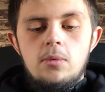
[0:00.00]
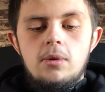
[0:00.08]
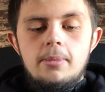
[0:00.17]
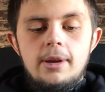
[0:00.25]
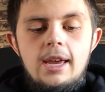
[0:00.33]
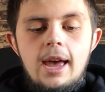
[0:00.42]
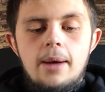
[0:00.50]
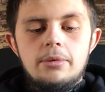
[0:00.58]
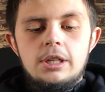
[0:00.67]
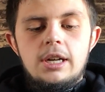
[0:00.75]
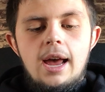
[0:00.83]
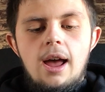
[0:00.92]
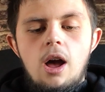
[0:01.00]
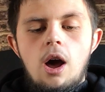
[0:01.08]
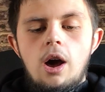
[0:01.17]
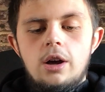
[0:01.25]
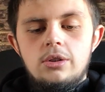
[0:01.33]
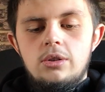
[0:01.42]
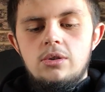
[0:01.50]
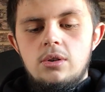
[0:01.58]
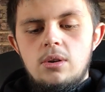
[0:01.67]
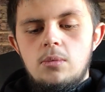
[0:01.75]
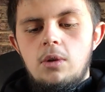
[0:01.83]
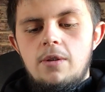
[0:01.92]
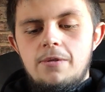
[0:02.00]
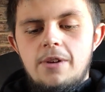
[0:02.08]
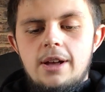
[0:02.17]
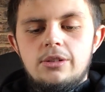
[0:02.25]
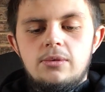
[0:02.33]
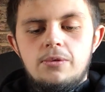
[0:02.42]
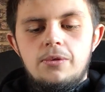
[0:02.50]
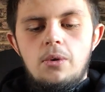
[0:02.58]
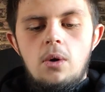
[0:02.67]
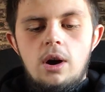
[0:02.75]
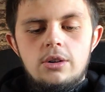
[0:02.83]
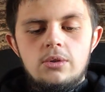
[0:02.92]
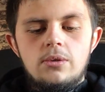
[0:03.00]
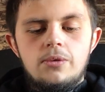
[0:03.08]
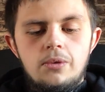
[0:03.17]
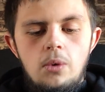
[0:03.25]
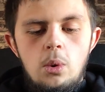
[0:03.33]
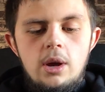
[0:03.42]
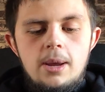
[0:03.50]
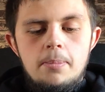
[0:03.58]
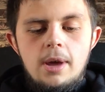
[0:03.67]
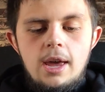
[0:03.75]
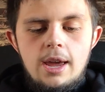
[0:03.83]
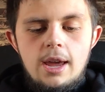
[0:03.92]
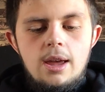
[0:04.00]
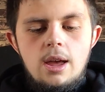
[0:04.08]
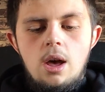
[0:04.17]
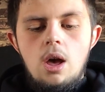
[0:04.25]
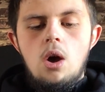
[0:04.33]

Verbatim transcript: will be captured at 1440p